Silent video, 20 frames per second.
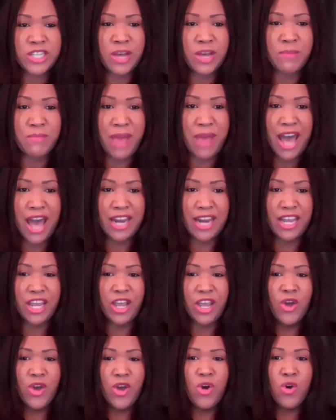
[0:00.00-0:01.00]
with
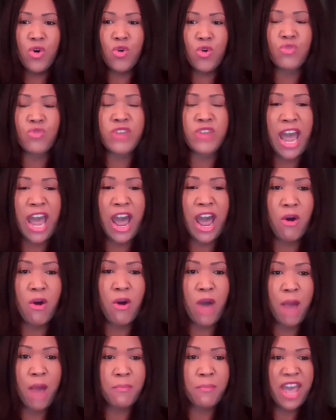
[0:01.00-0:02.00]
somebody who
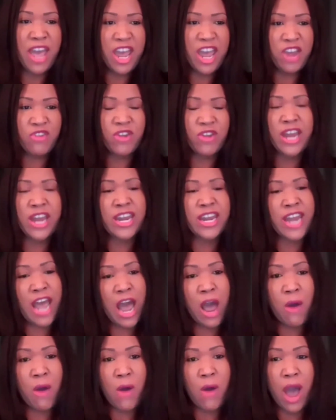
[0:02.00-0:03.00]
now I'm angry, and
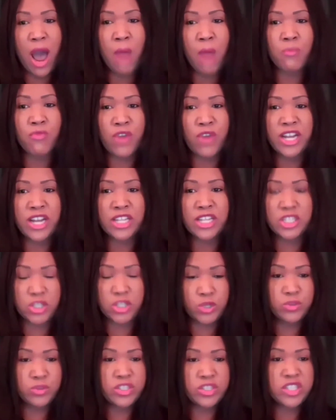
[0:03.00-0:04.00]
now I'm ready
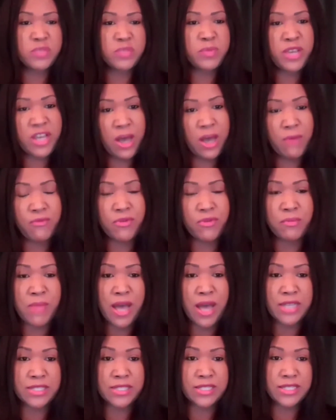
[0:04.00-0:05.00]
to speak up for
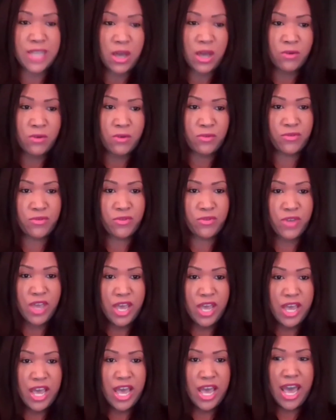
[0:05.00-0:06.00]
myself
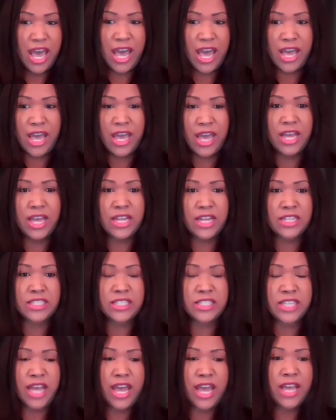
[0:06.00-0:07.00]

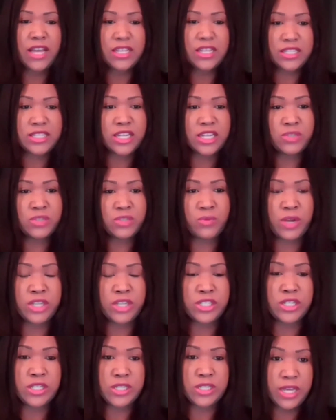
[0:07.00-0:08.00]
and take
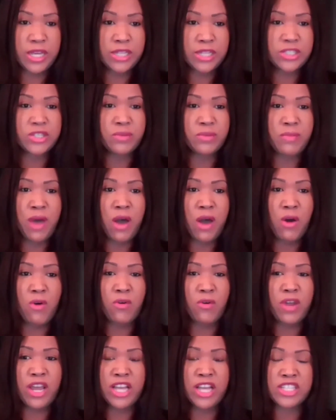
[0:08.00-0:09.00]
situations into my
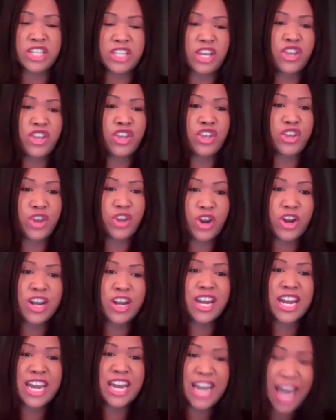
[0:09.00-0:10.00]
own hands. And you're
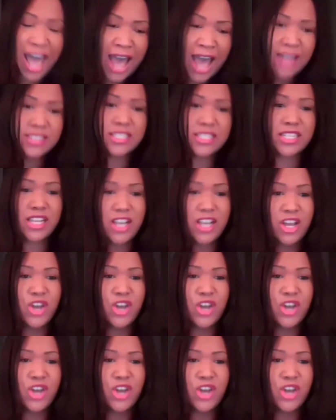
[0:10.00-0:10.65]
not